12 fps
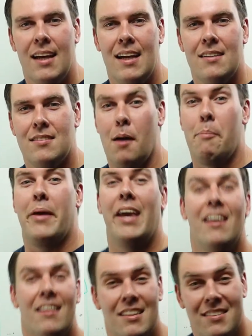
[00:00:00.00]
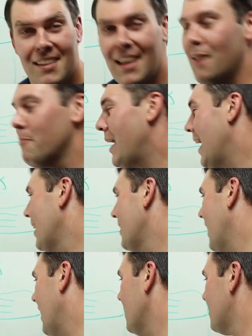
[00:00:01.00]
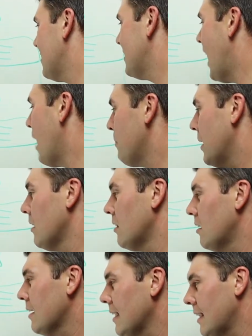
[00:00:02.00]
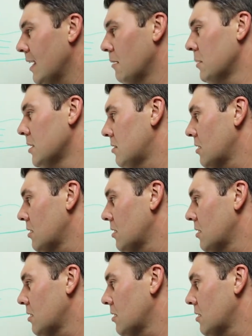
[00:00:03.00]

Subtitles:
is appealing to them and they stop and look at the image.